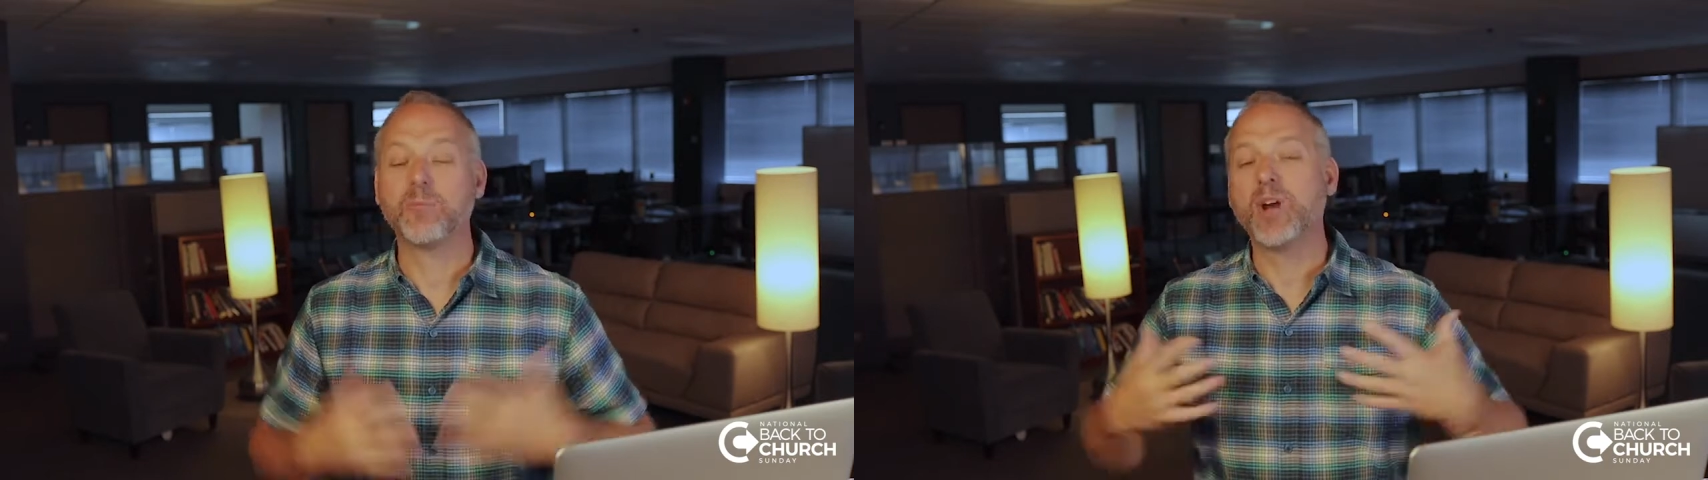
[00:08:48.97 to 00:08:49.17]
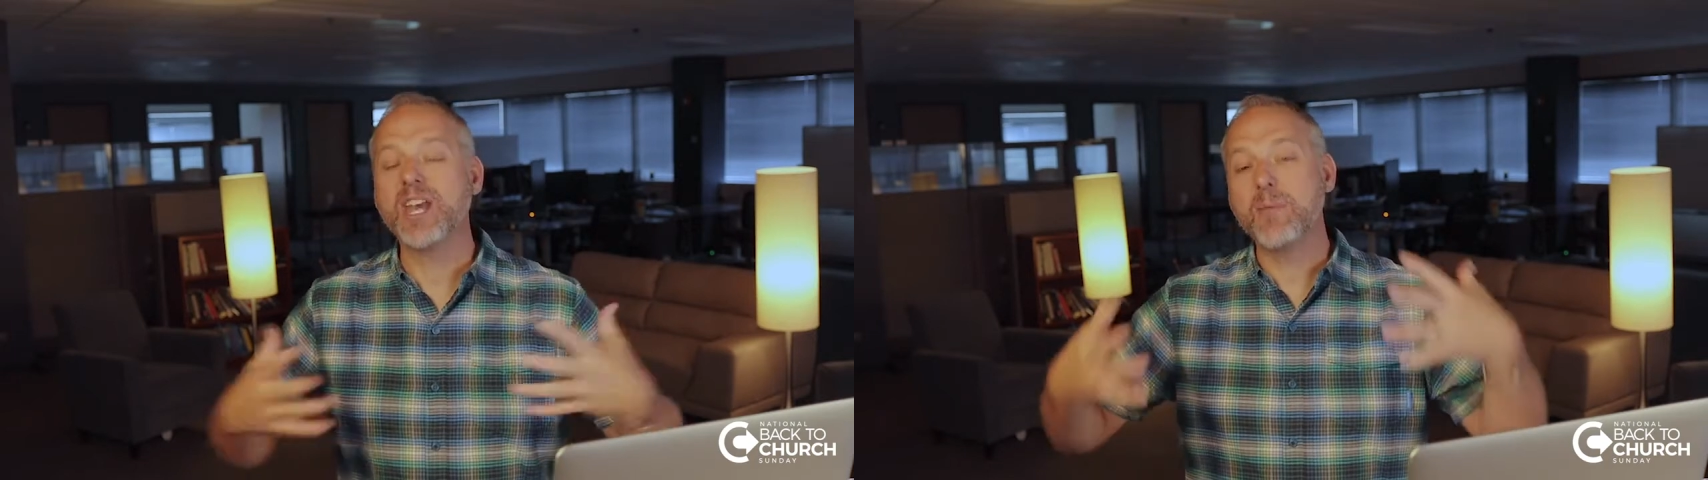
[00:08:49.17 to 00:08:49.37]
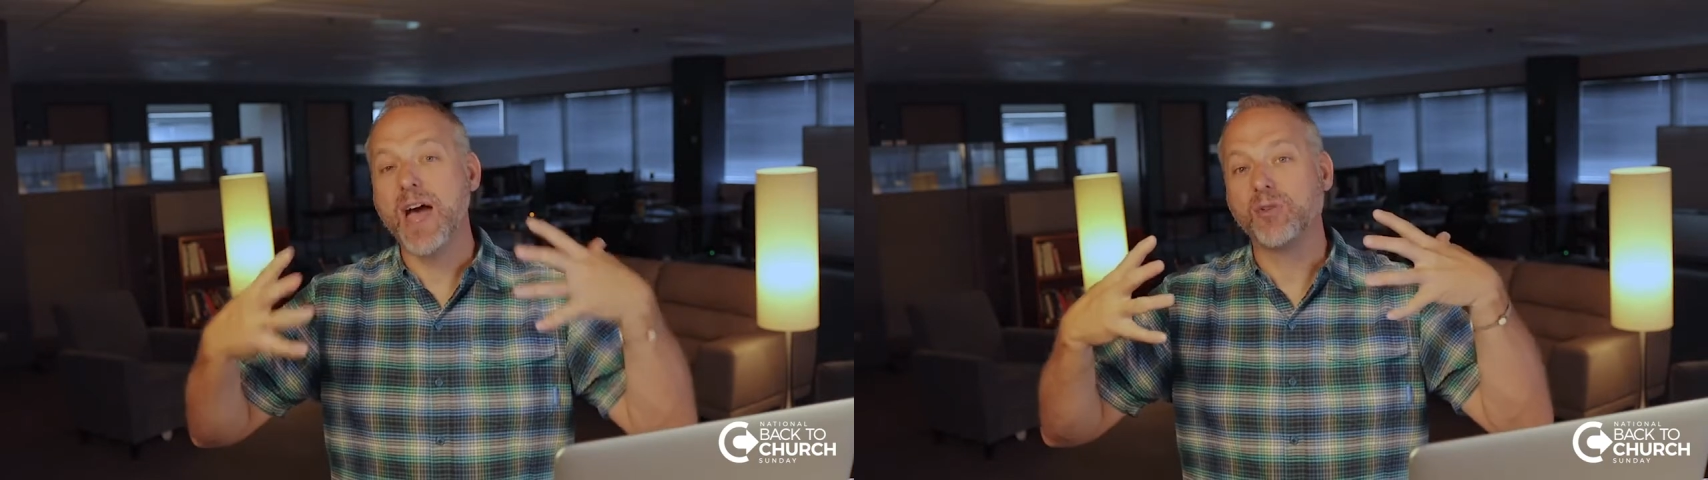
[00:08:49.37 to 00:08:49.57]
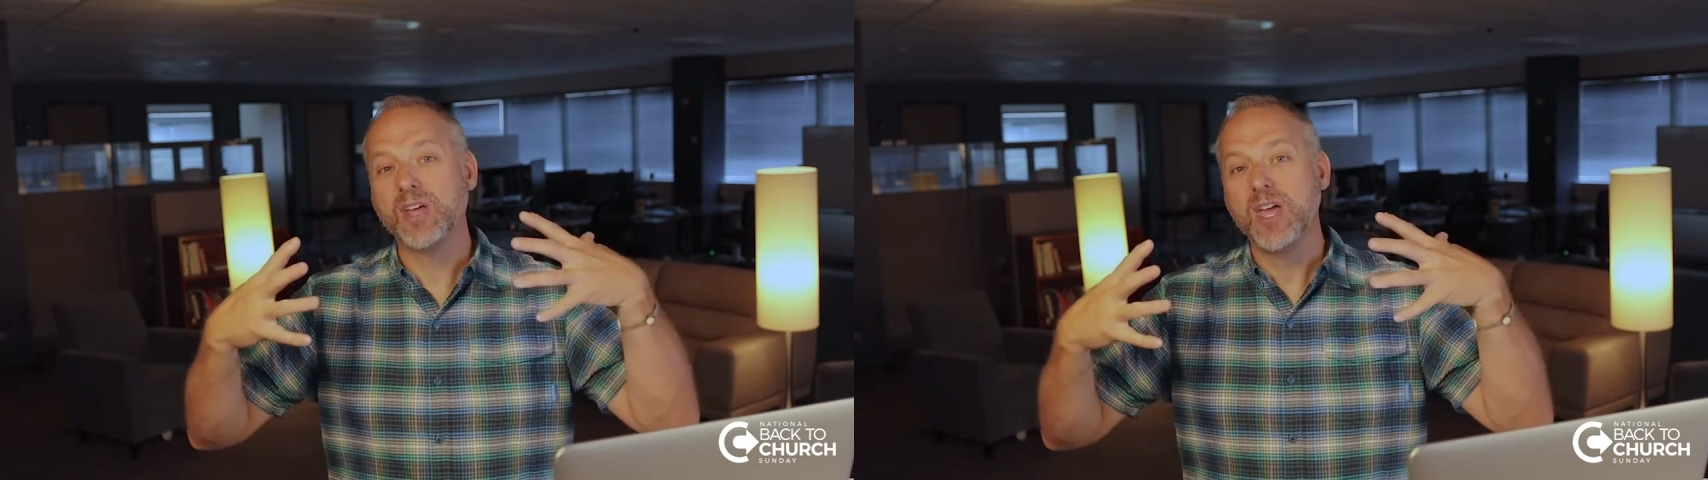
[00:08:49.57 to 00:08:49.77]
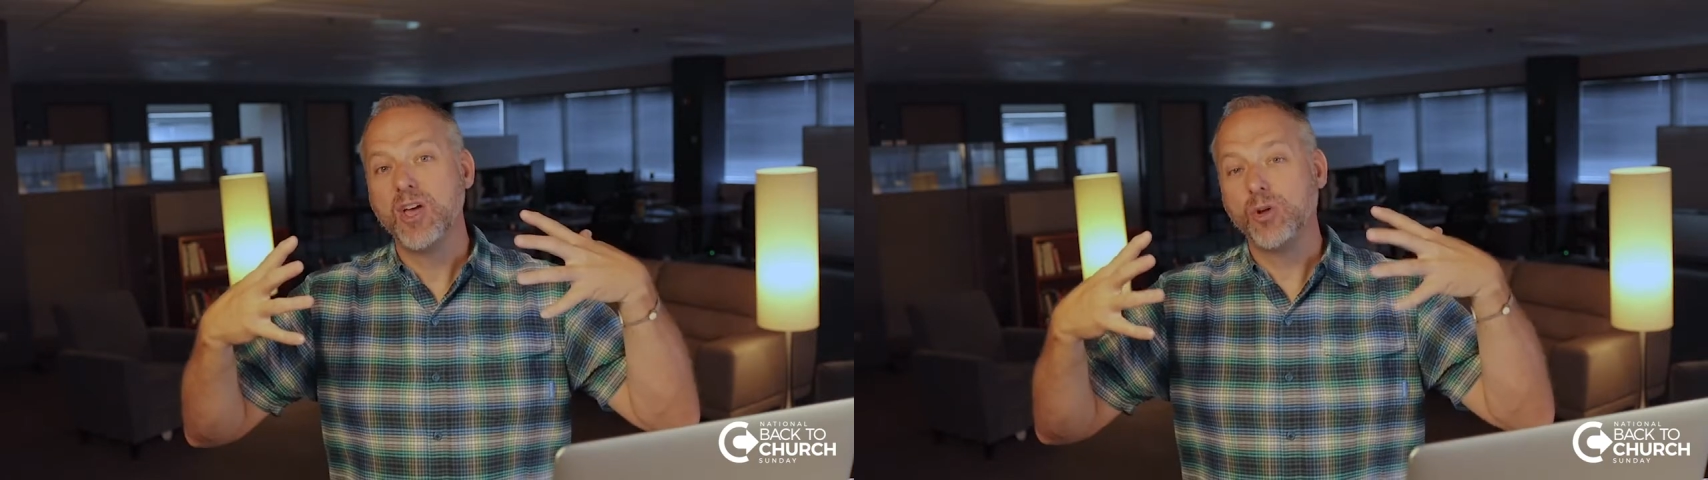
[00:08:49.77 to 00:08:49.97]
praying about
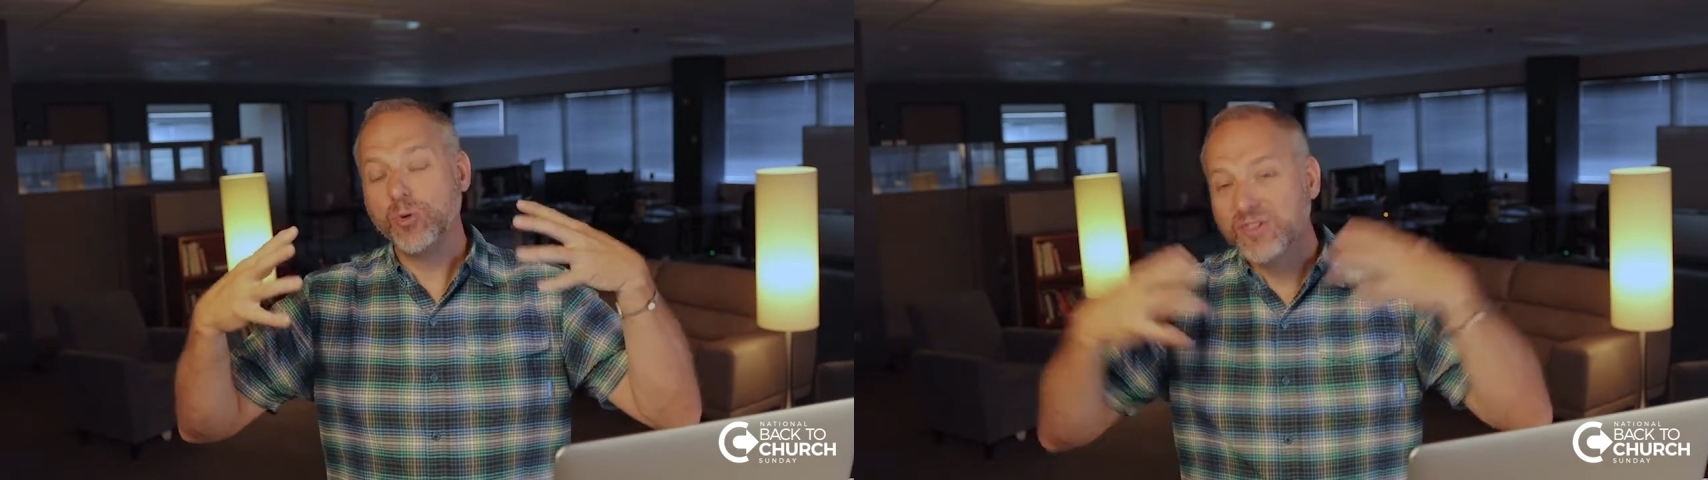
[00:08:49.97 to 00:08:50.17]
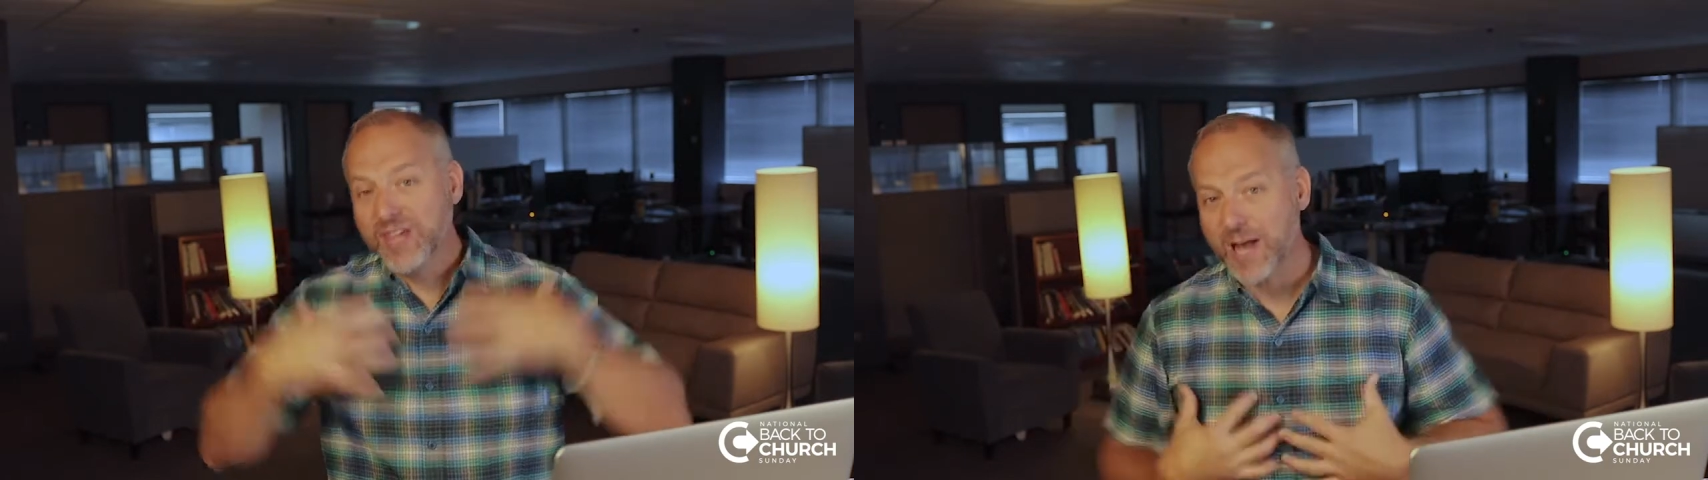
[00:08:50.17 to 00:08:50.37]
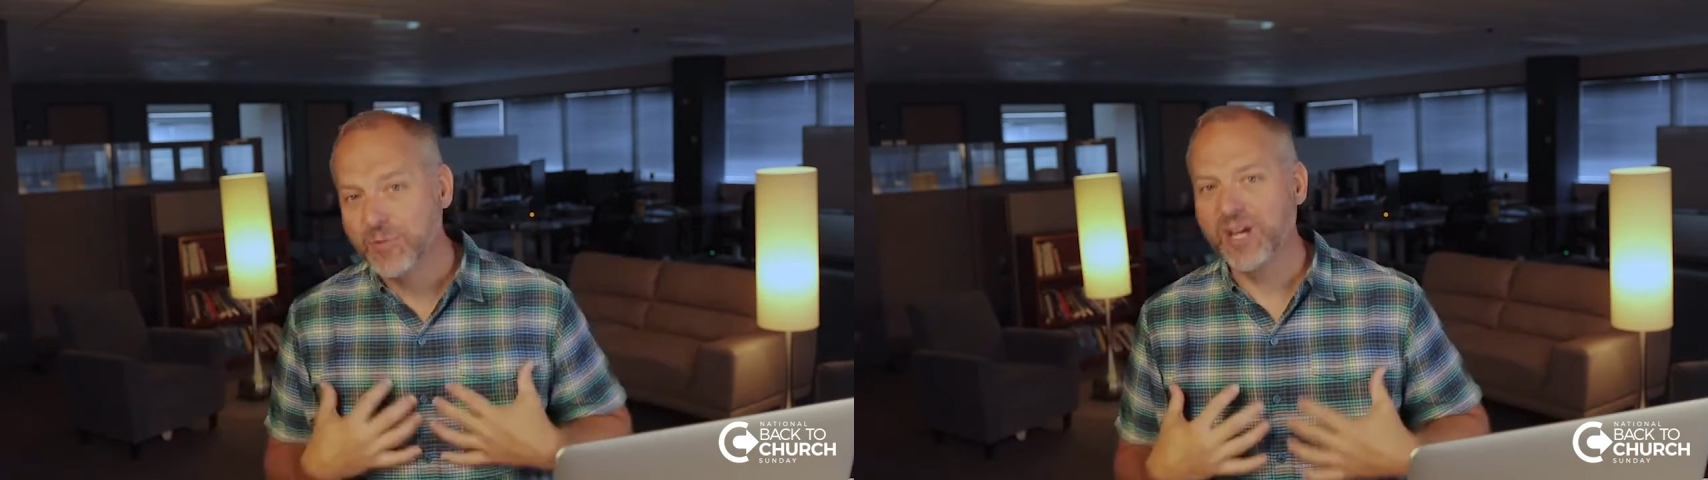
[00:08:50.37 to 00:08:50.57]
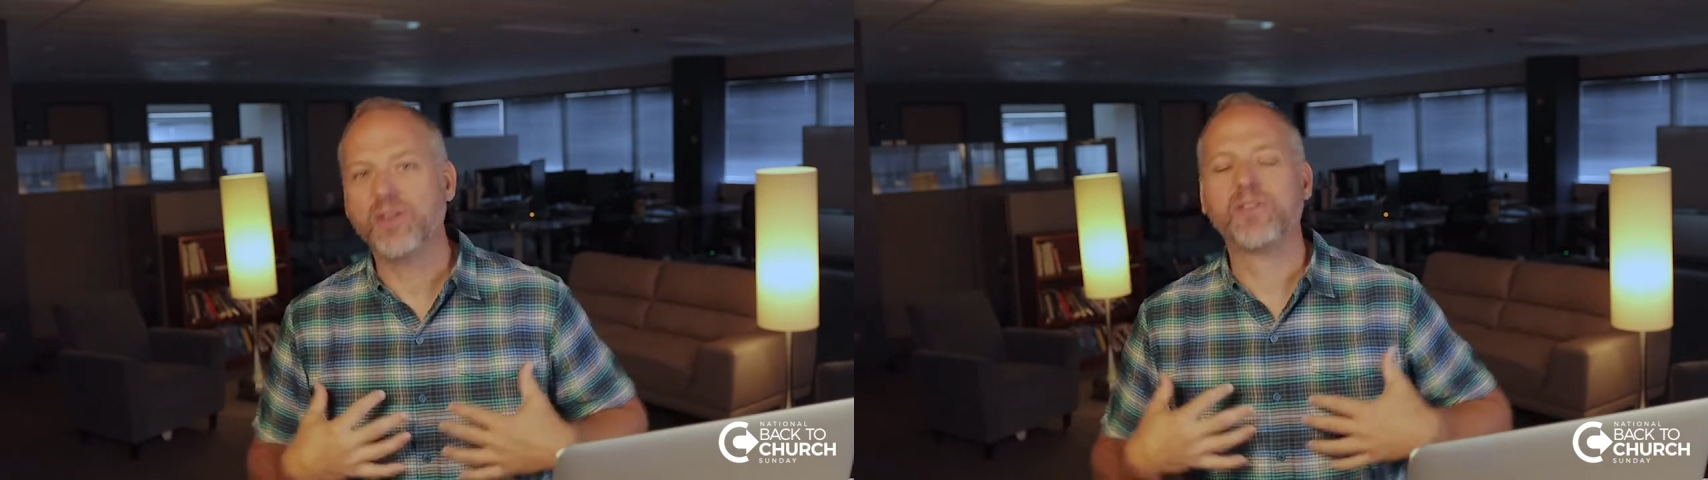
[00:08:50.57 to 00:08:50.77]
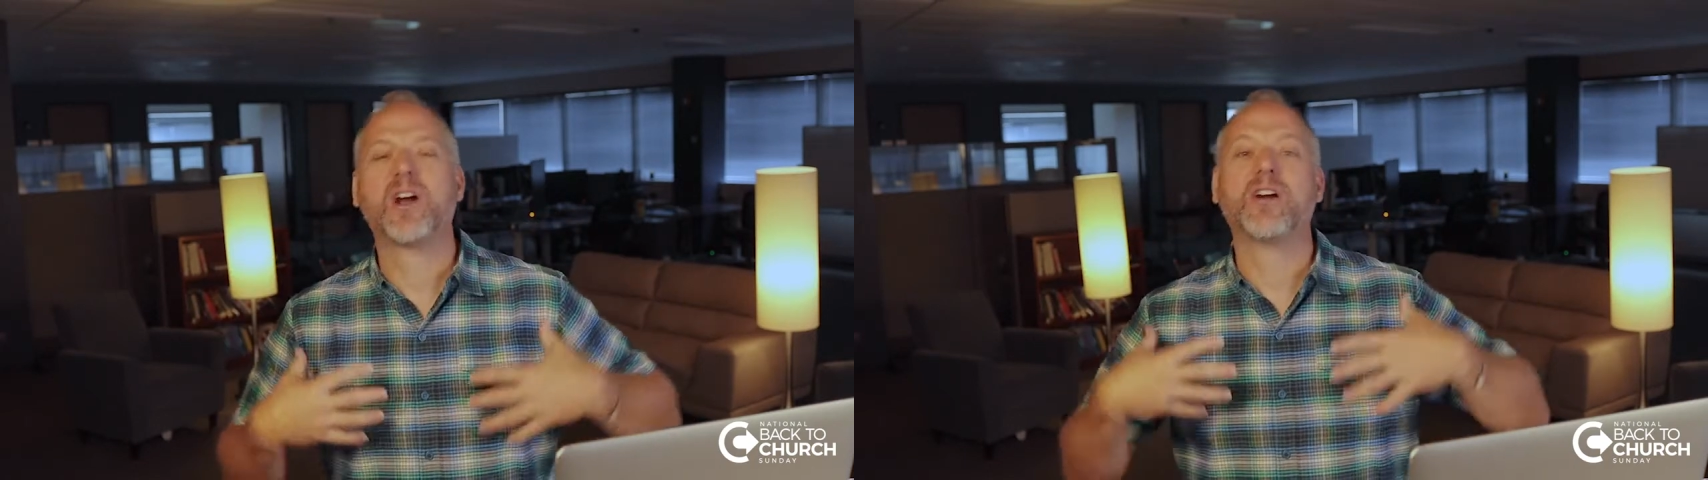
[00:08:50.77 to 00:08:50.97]
who is God putting
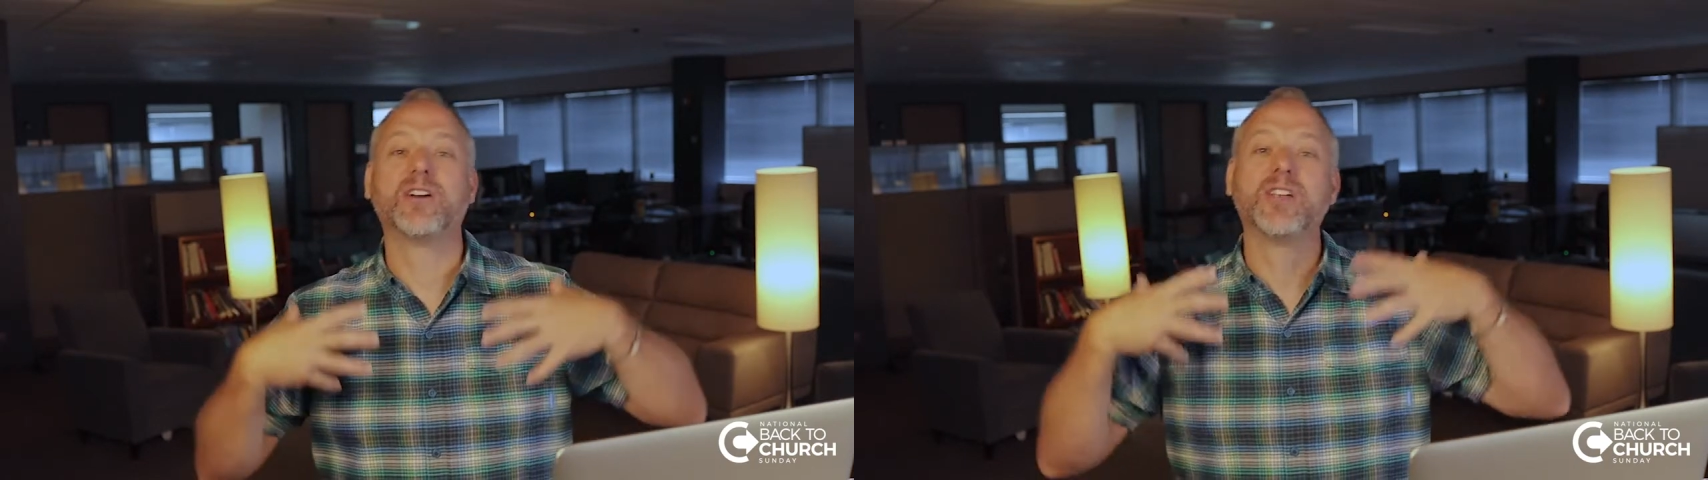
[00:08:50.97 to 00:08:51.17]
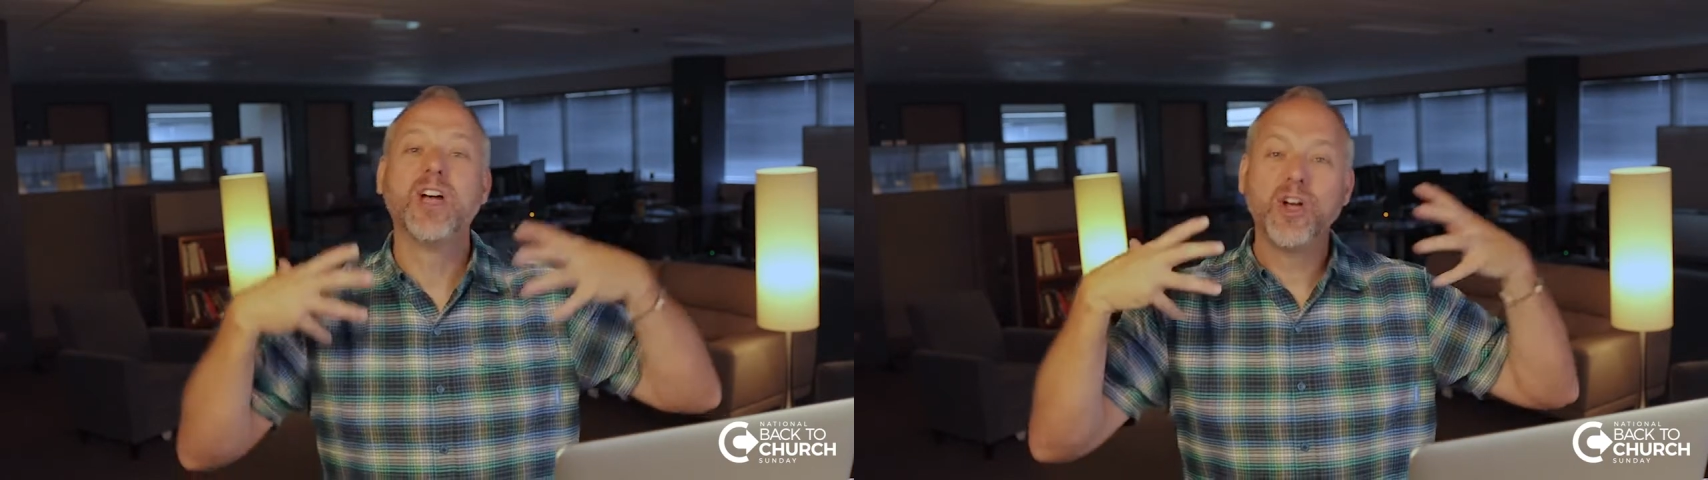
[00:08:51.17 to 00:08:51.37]
on their heart,